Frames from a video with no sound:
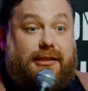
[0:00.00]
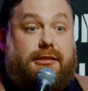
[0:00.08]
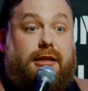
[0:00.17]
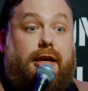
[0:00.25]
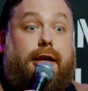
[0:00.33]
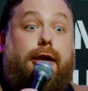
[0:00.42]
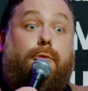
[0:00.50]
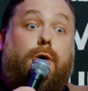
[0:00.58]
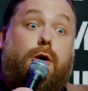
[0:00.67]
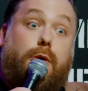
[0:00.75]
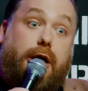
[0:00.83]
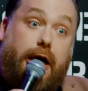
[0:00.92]
it's like I
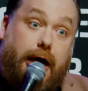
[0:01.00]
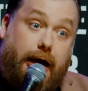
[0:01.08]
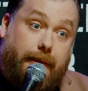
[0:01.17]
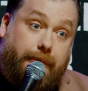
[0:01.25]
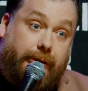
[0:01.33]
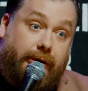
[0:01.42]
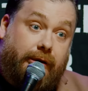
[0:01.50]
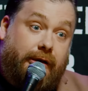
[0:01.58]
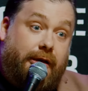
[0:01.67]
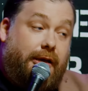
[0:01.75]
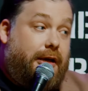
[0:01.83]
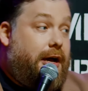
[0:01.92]
woke up,
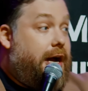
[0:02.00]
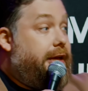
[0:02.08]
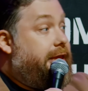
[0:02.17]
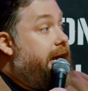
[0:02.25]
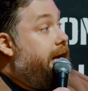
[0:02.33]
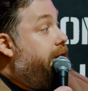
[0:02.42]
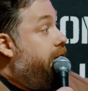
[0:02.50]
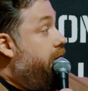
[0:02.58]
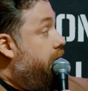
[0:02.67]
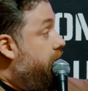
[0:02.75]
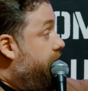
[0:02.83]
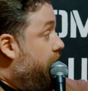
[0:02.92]
I thanked the
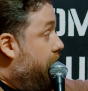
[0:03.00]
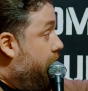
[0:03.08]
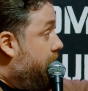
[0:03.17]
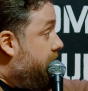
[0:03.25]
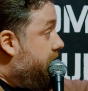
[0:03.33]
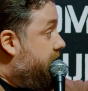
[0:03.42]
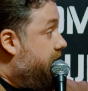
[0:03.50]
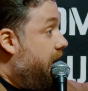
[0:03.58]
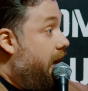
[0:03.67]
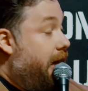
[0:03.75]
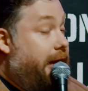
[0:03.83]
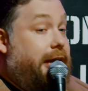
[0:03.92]
universe,
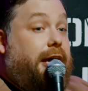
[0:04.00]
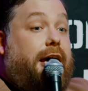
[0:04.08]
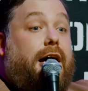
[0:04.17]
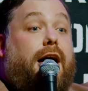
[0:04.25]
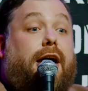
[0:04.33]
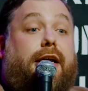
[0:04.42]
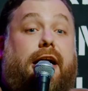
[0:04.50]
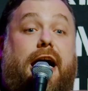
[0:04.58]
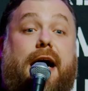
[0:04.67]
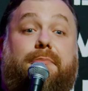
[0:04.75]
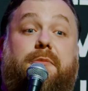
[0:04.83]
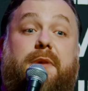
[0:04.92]
I
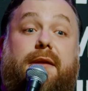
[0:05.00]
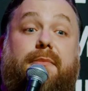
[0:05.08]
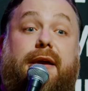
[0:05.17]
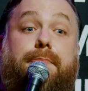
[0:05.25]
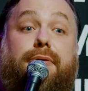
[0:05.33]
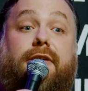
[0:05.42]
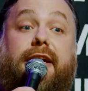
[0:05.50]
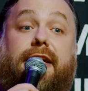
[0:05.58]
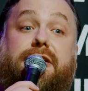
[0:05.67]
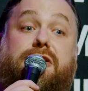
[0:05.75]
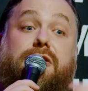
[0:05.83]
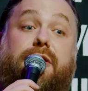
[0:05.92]
complimented my
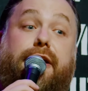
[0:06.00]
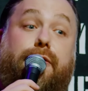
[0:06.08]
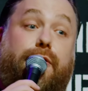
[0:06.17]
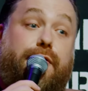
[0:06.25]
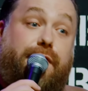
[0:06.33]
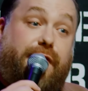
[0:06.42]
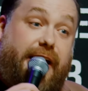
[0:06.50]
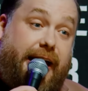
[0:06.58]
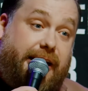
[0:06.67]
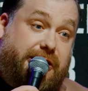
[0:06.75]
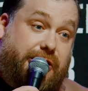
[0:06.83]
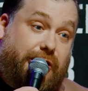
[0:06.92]
plants so they grew
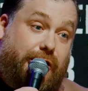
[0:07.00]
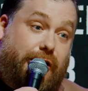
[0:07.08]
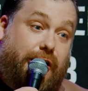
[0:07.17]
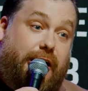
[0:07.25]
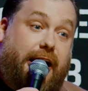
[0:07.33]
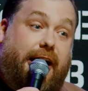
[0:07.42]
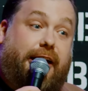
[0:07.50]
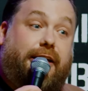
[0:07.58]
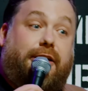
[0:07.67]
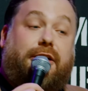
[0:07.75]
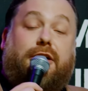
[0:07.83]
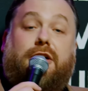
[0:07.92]
faster, I
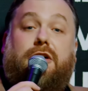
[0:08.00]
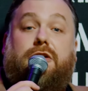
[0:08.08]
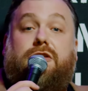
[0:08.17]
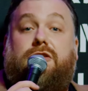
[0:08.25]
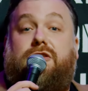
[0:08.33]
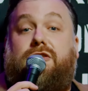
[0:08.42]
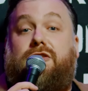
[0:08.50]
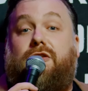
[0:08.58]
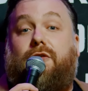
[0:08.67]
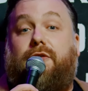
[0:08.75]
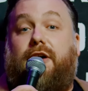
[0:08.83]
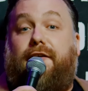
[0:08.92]

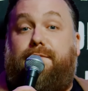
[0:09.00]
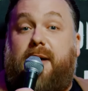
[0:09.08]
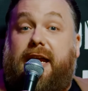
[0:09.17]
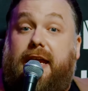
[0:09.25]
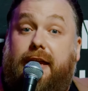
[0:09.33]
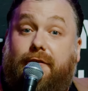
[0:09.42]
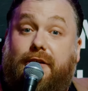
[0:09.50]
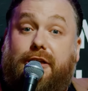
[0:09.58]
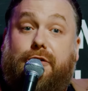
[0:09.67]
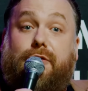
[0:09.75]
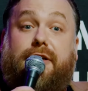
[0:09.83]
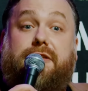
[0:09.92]
sold off my
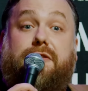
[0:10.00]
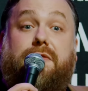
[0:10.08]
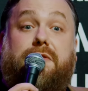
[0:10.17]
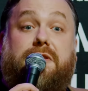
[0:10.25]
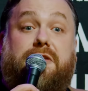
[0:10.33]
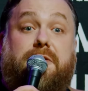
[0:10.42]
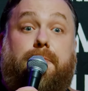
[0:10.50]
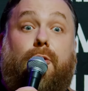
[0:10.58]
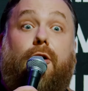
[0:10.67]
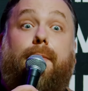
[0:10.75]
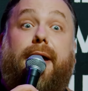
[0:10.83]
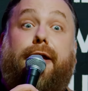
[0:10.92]
healing crystals to
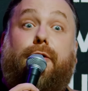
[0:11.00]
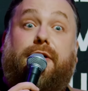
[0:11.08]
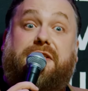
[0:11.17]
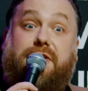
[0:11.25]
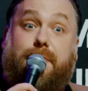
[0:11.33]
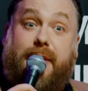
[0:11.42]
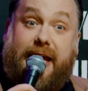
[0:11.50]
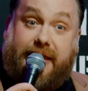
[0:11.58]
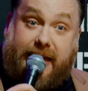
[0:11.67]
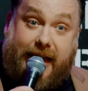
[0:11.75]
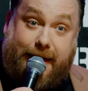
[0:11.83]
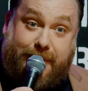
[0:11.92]
support my crystal
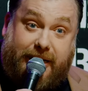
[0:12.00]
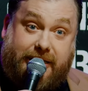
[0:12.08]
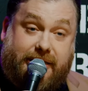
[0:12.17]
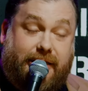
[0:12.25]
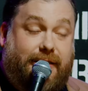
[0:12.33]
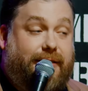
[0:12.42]
meth habit.